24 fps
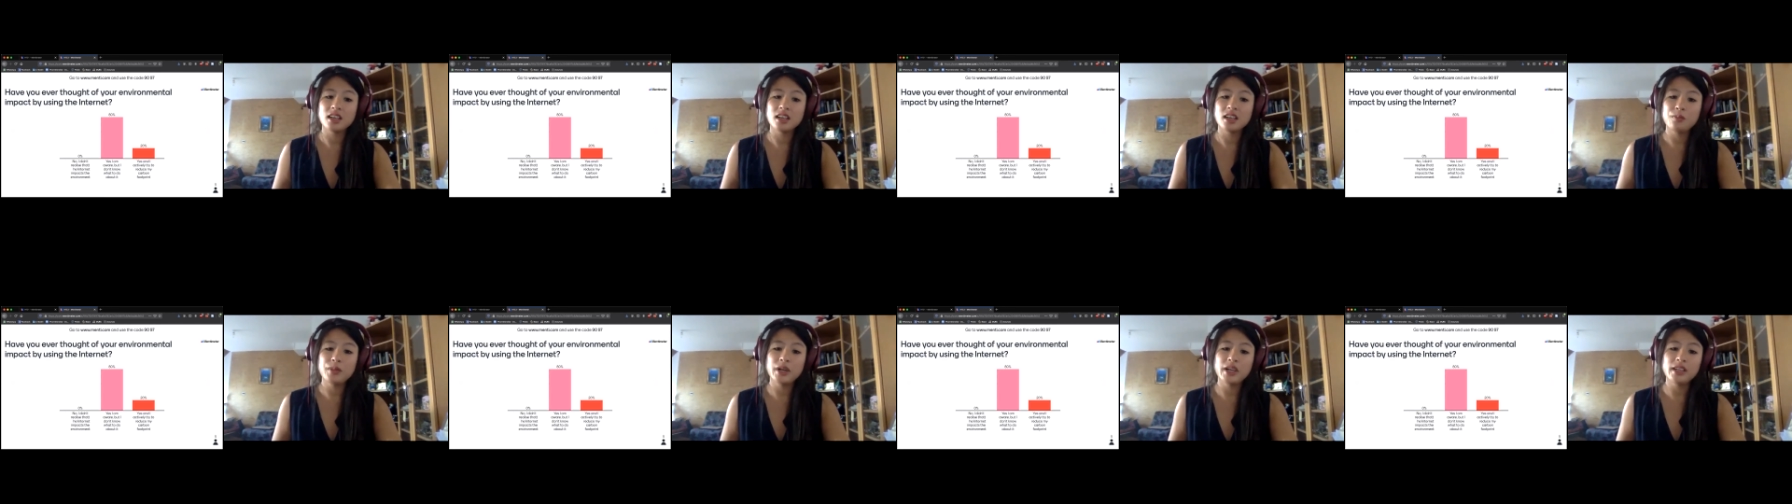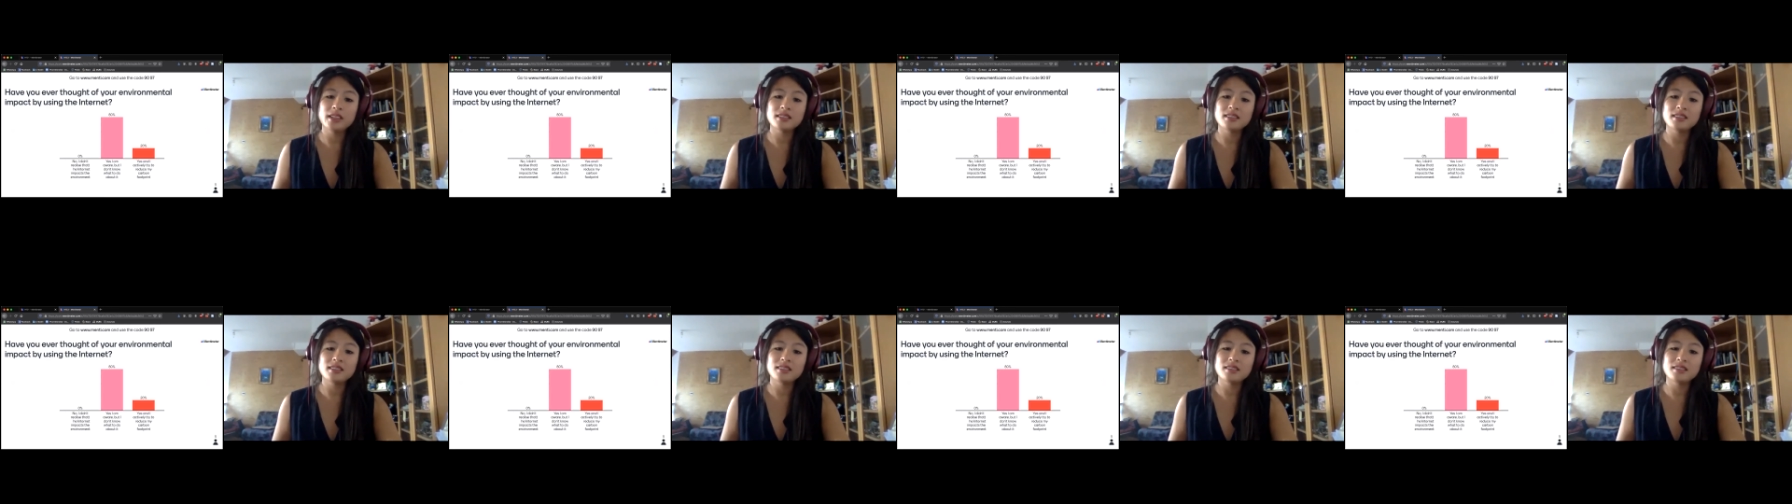but
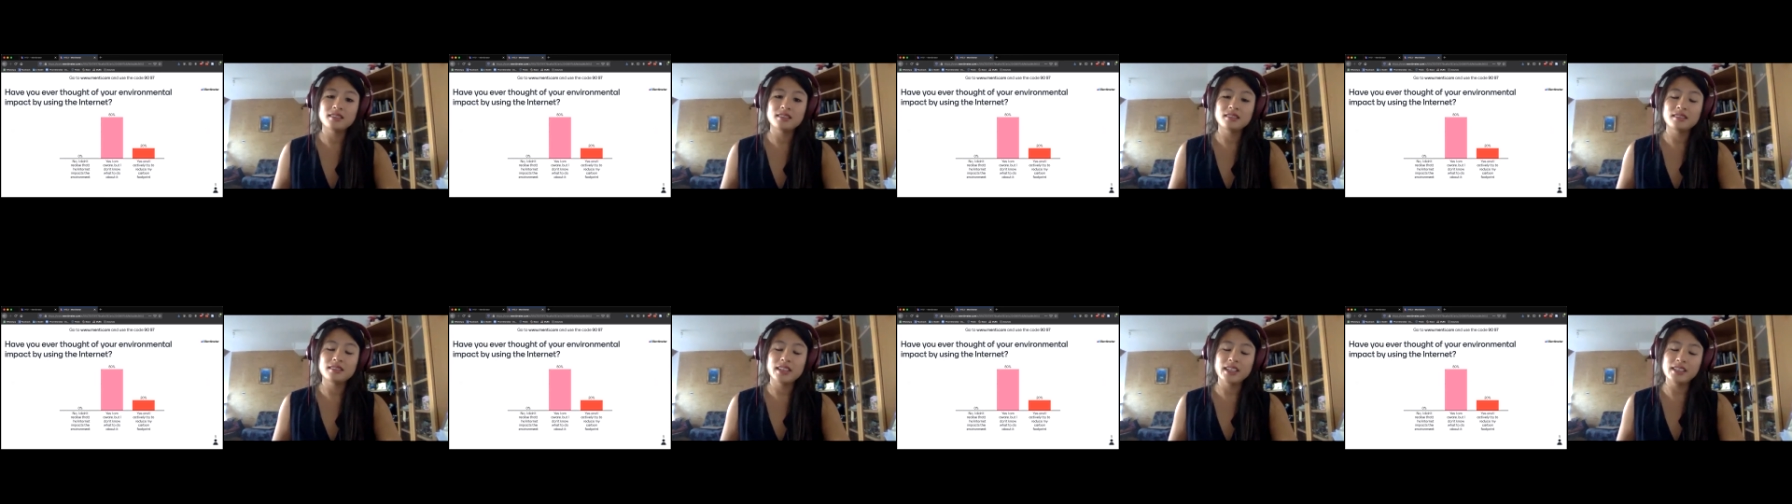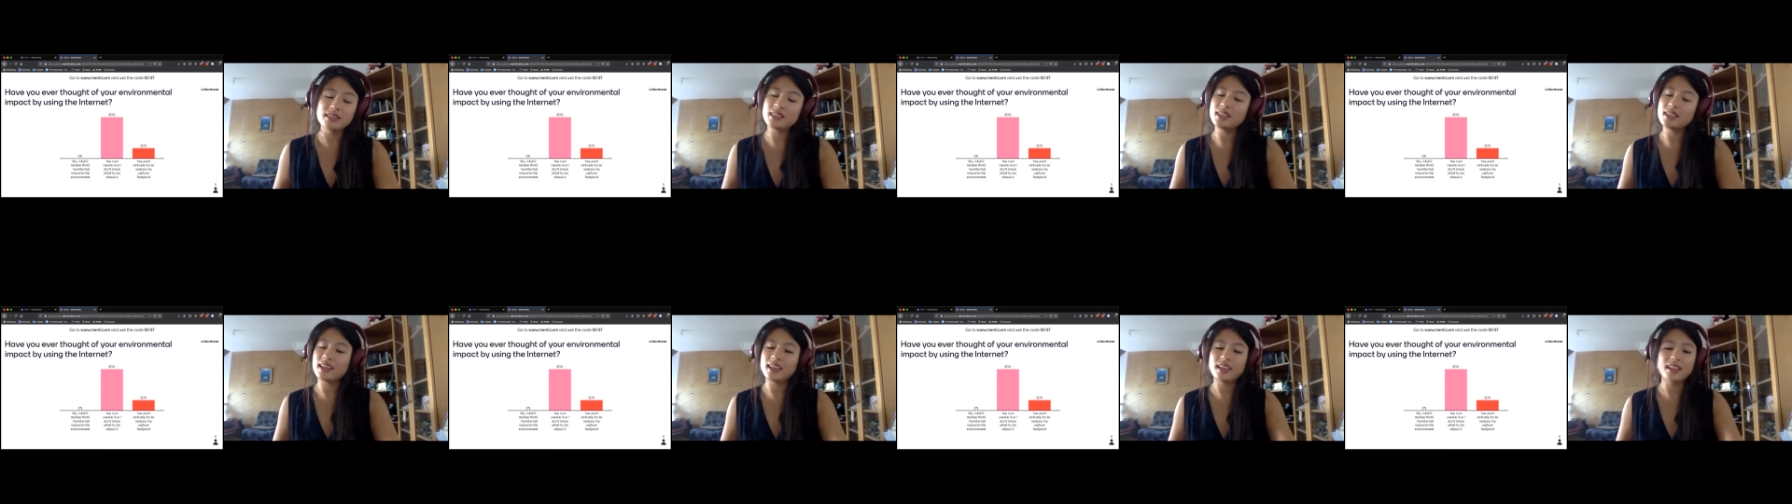the
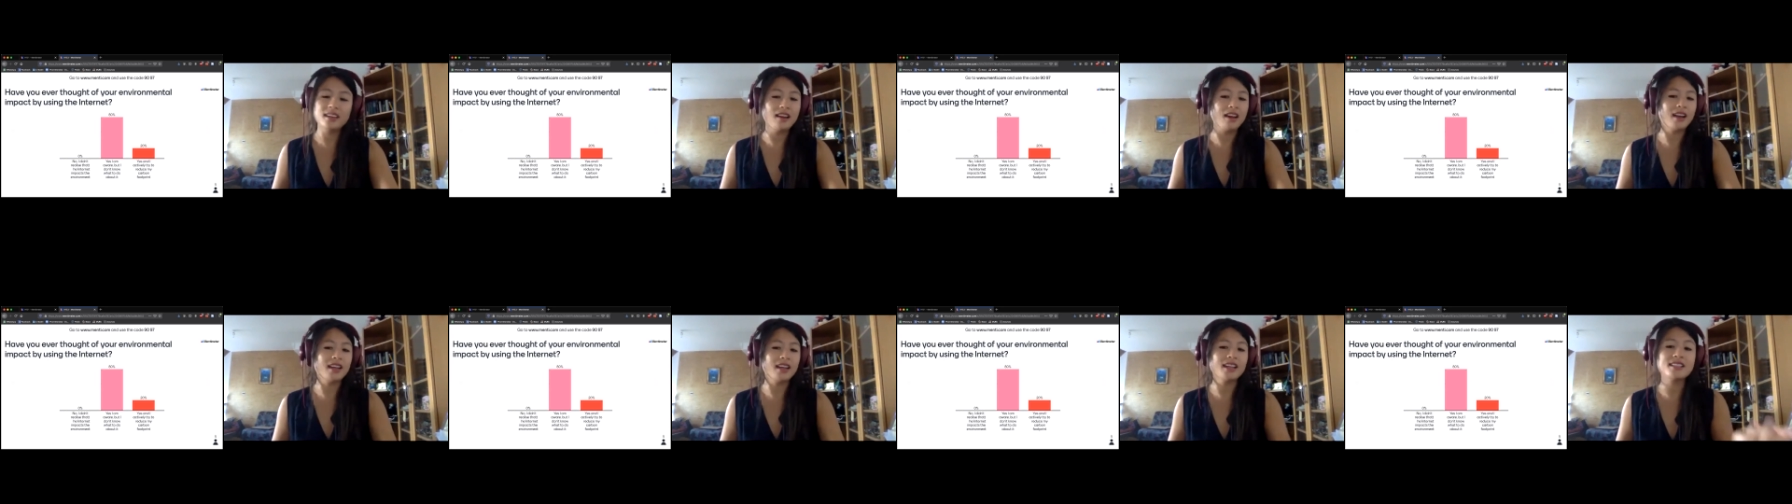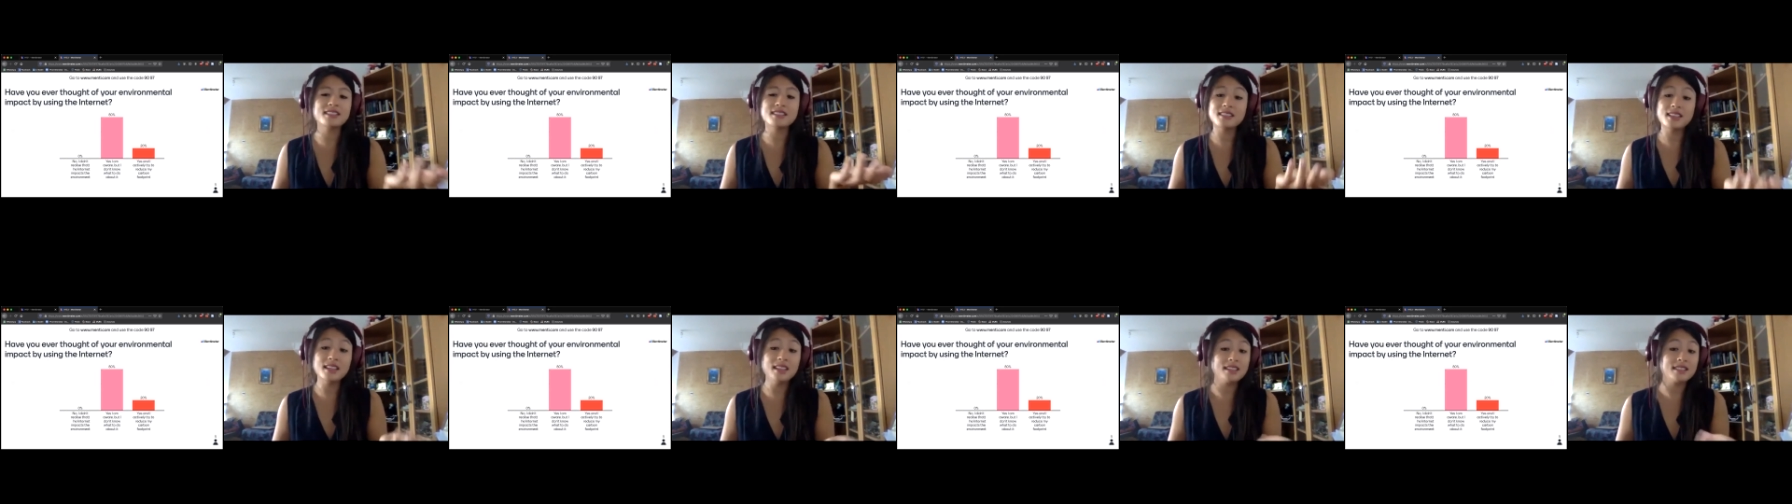internet cannot
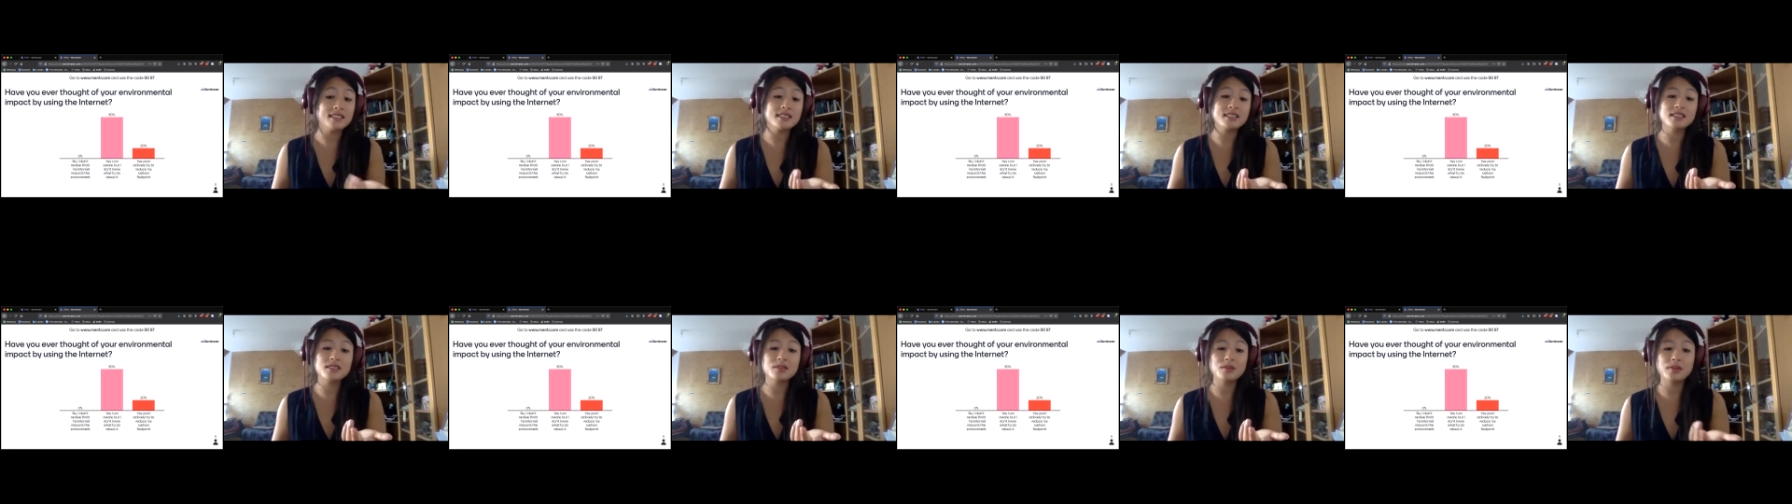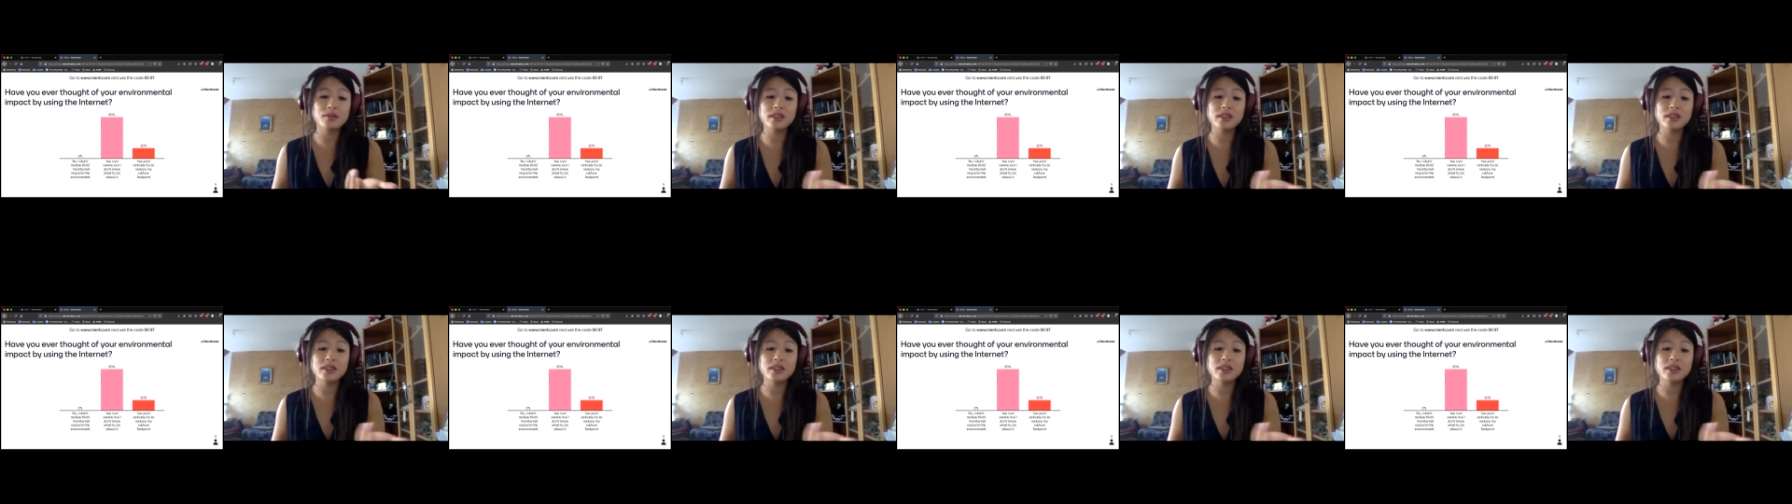exist
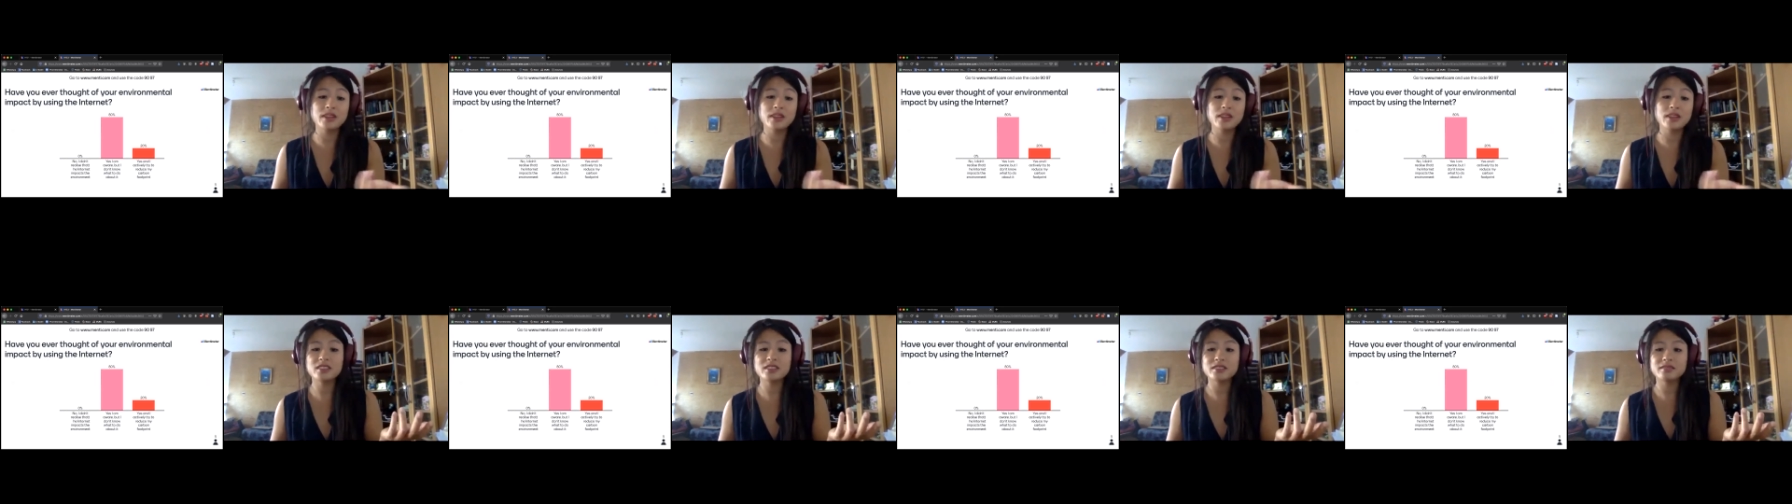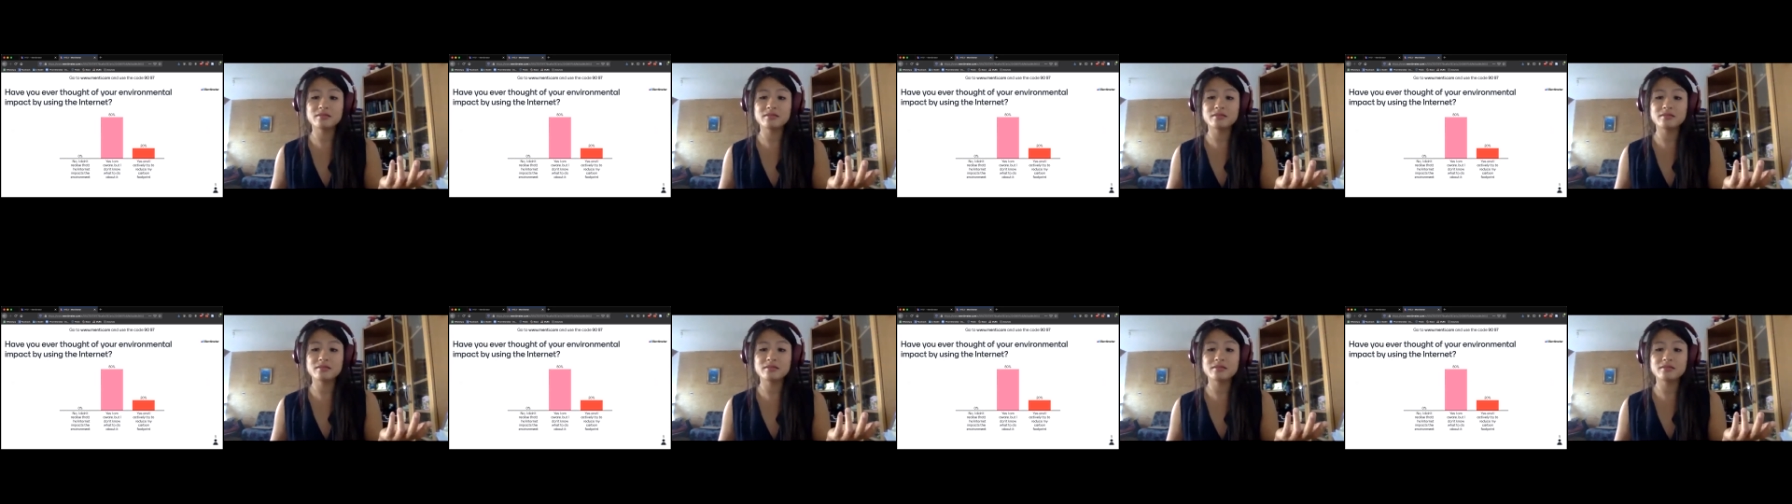without